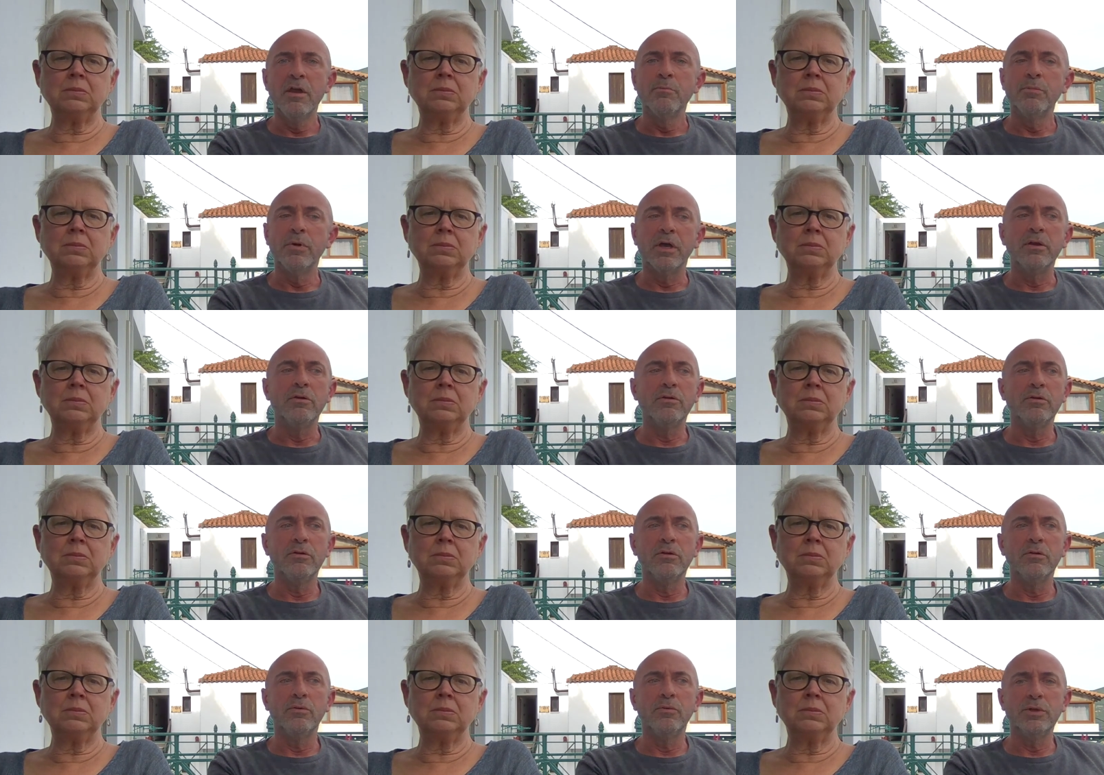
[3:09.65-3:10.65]
Speaker 1: but
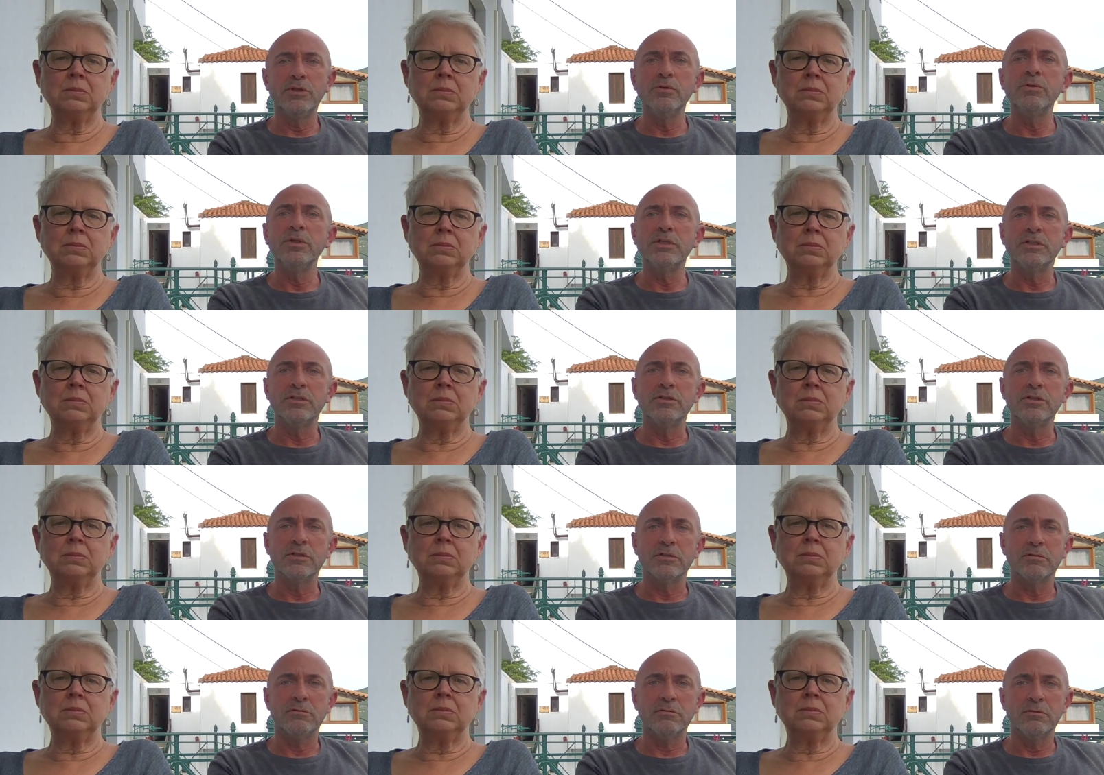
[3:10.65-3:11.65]
we do need to
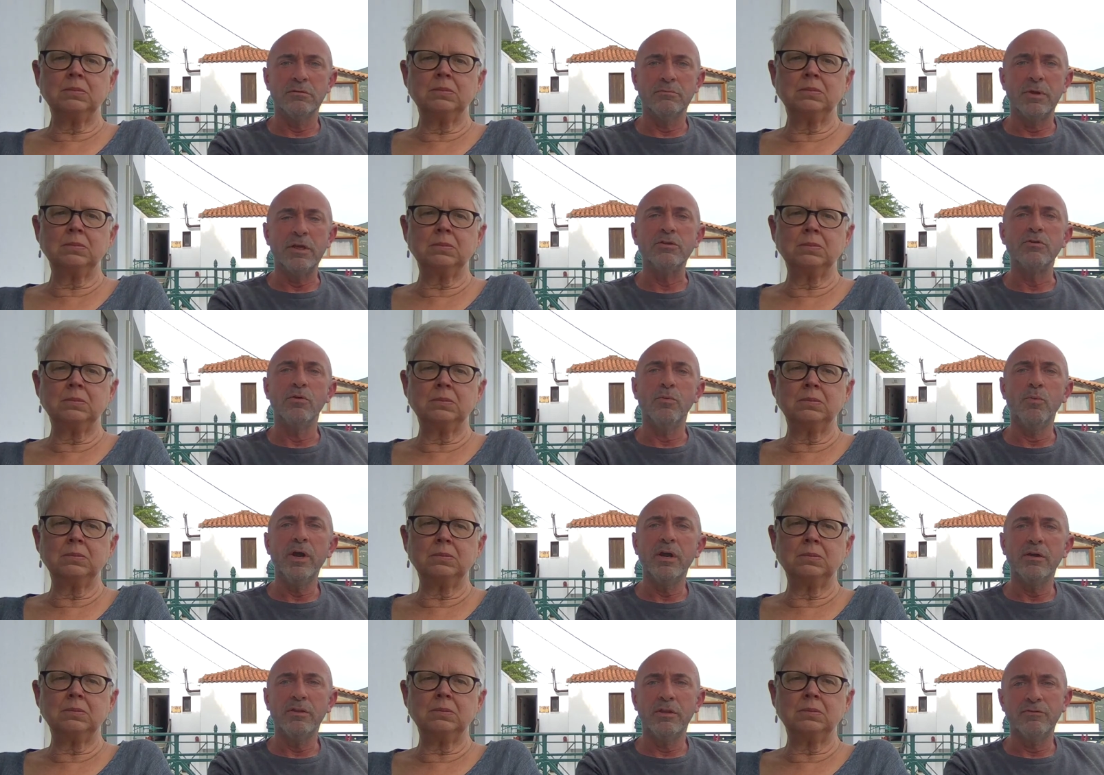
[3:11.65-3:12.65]
just make you
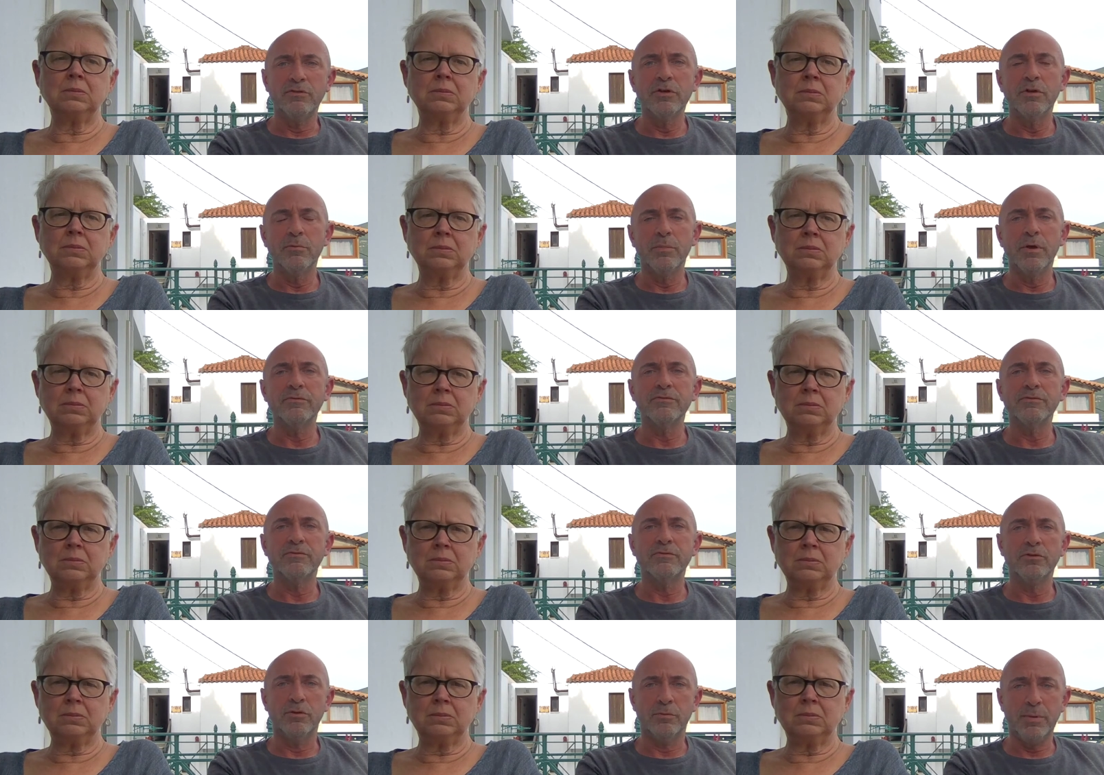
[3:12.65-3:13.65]
aware that if you're going to buff
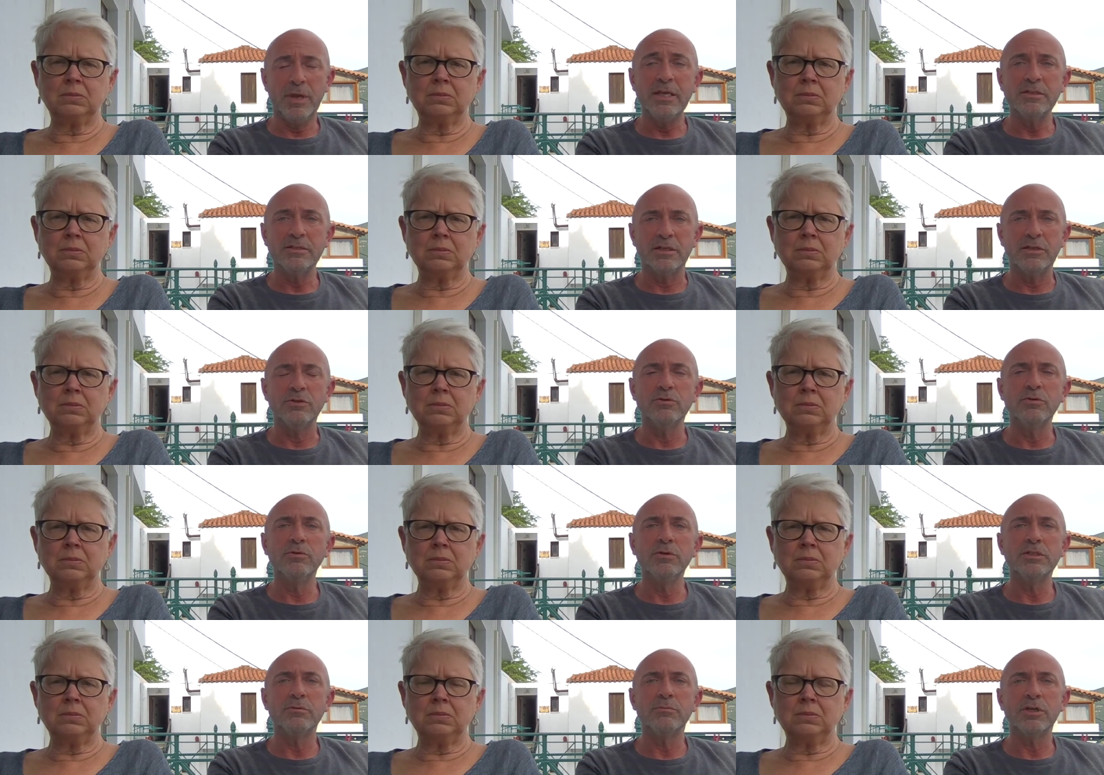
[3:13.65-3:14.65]
your painting, you do
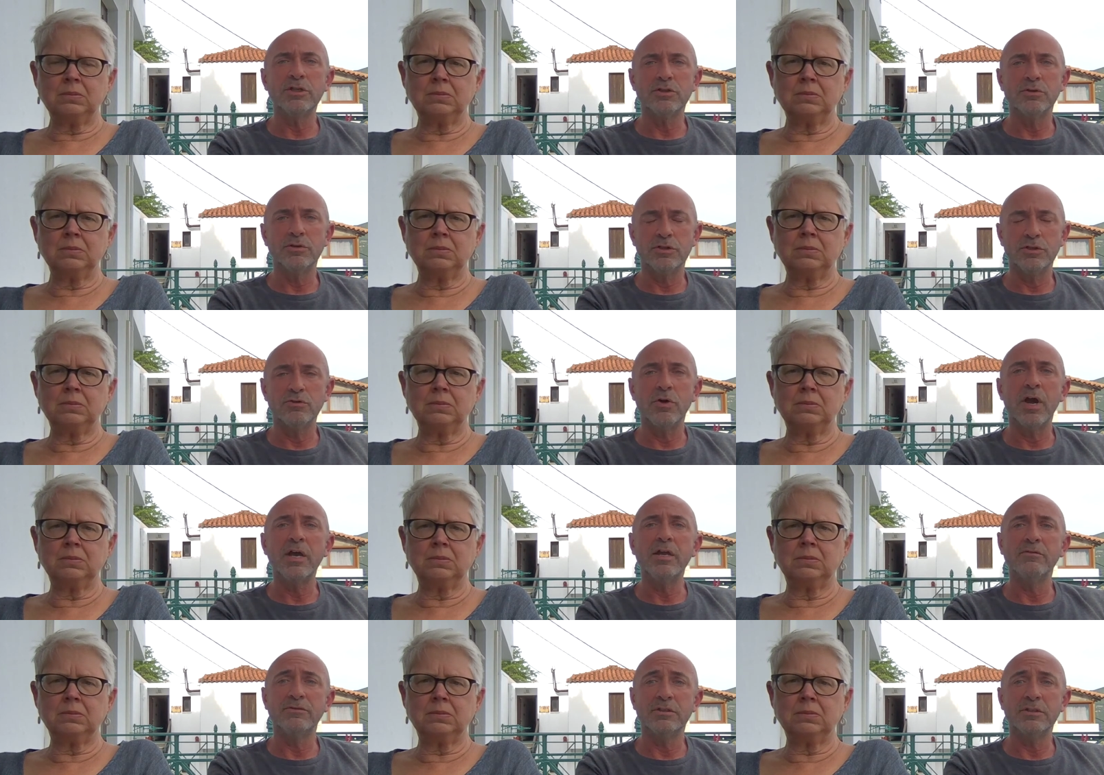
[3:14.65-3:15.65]
need to make sure it's dry
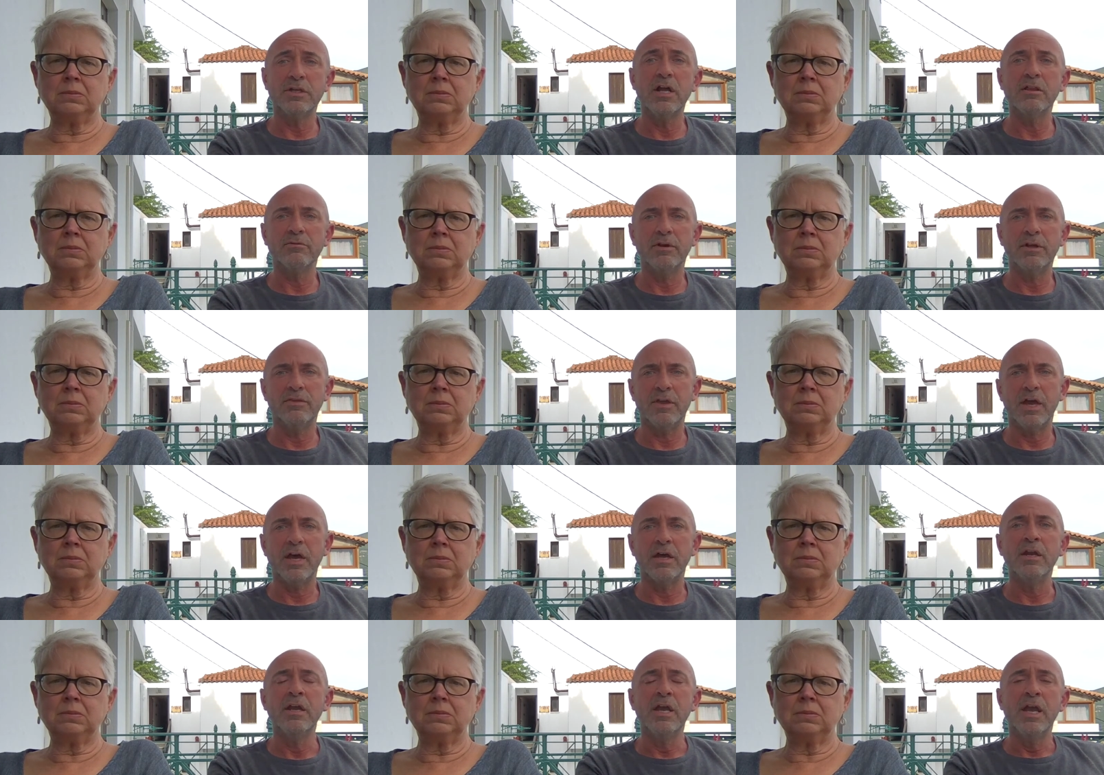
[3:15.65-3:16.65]
enough to tolerate
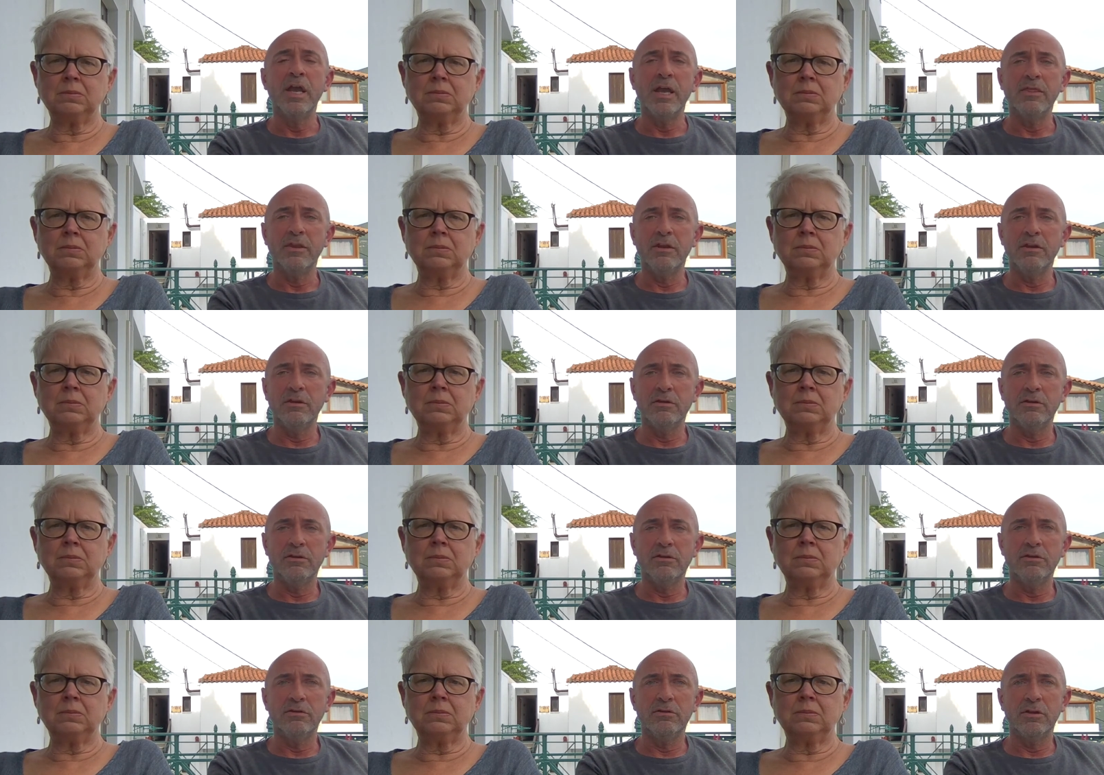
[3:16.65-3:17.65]
that, and that it
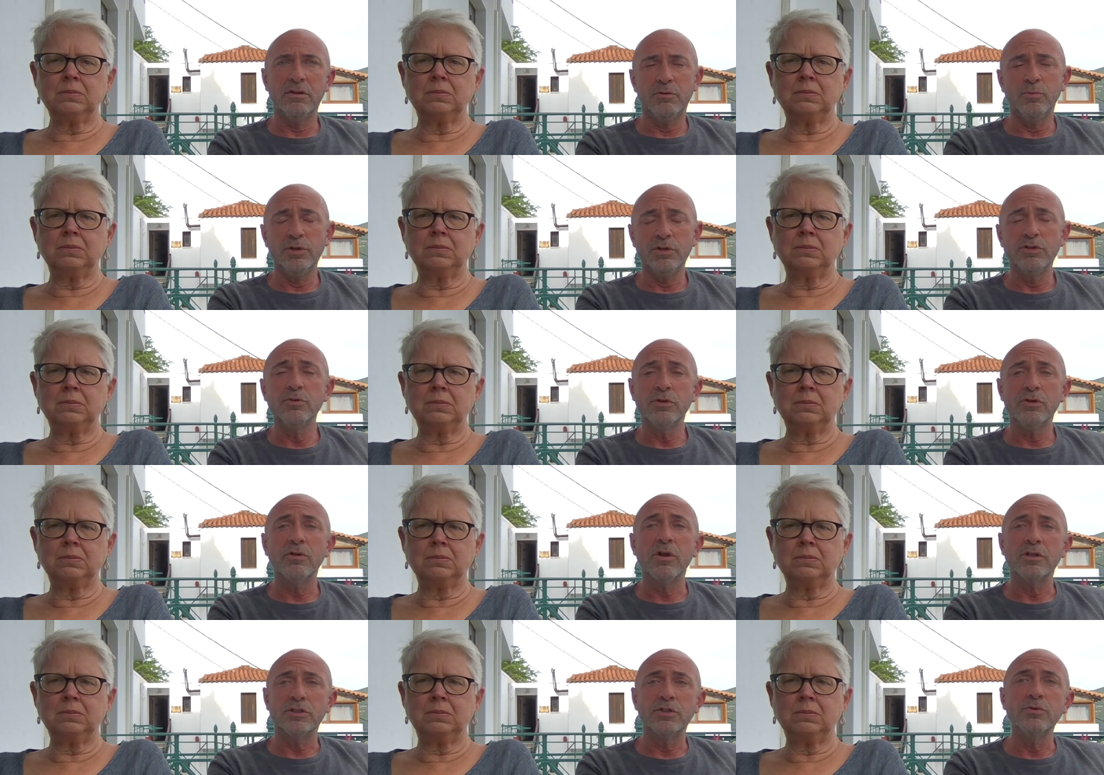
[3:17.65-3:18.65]
that when you do it, you're
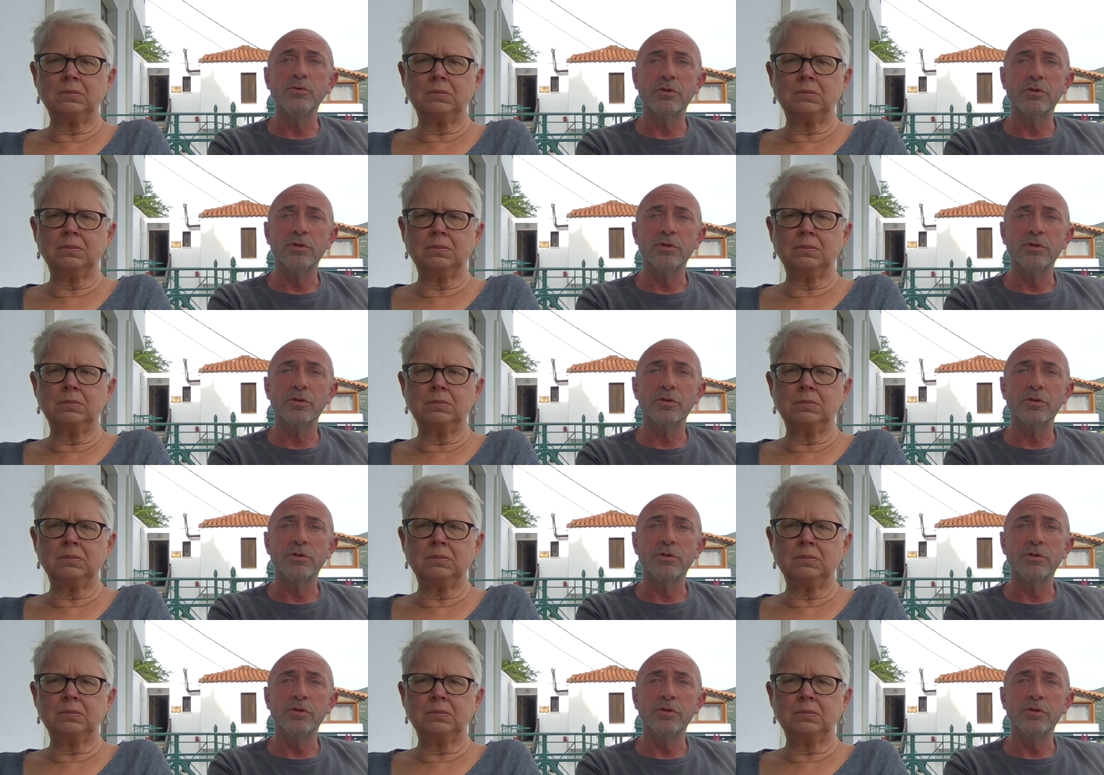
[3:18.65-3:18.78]
not too